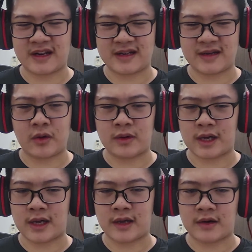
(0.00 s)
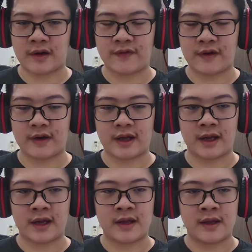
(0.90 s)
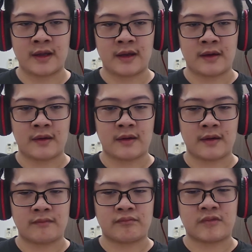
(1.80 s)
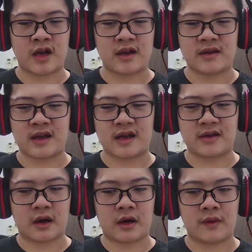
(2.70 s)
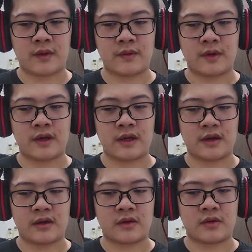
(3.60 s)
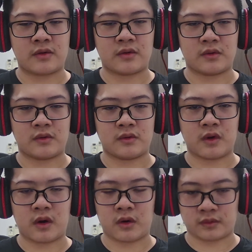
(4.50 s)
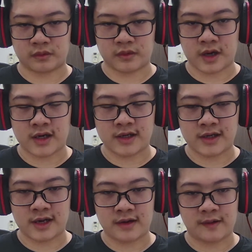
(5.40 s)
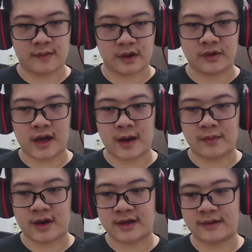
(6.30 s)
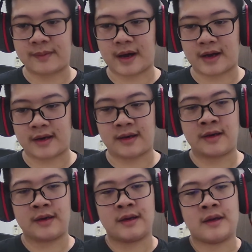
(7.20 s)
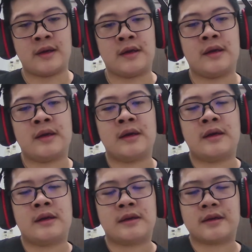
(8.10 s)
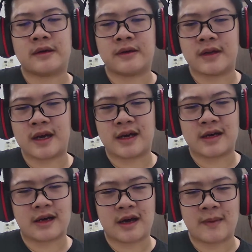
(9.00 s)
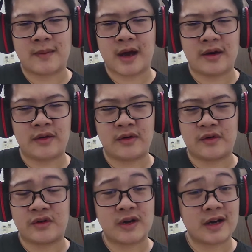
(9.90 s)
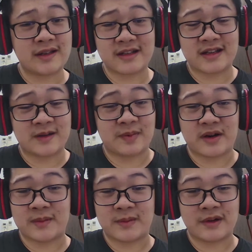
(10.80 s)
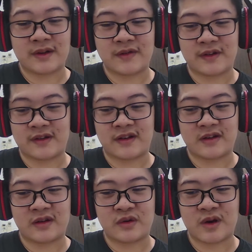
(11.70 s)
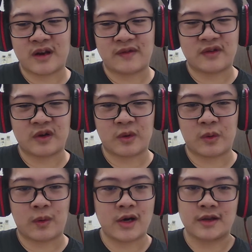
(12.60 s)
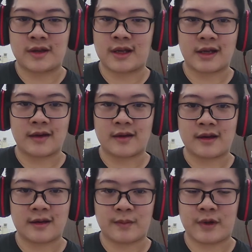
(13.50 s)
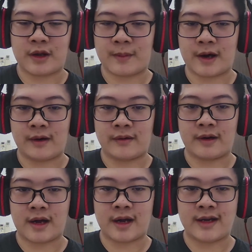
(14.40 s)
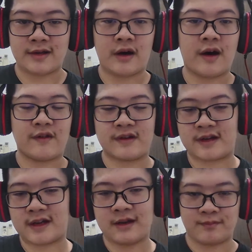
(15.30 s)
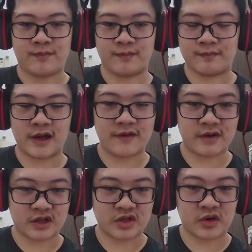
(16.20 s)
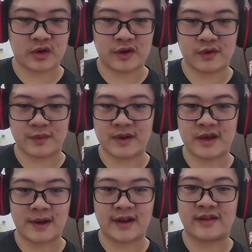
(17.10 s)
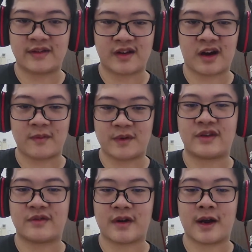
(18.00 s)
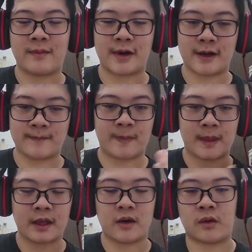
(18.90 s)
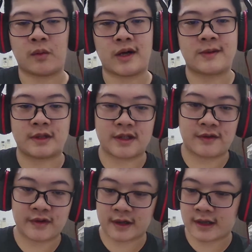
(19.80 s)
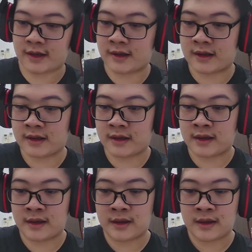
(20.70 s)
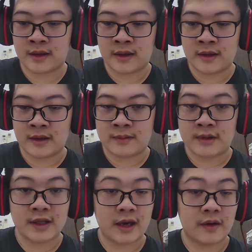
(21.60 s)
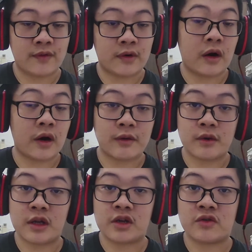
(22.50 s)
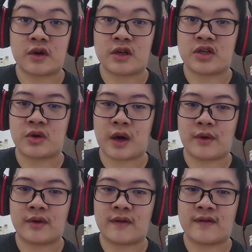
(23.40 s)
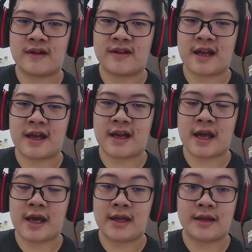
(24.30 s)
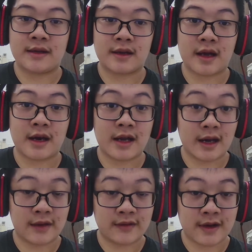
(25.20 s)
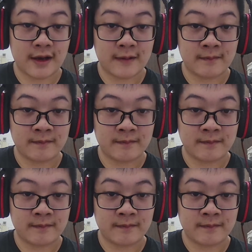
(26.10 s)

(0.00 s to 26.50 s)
okay. I felt like that's all we really need to know, other than Namra's part. So yeah, I don't know. Do you guys think there's a possibility for season two? And if so, what do you think it'd be about? I guess obviously. Given a show, it would be about zombies, right? But, what specifically? But yeah, overall, I really enjoyed the show. I would give this an 8 out of 10.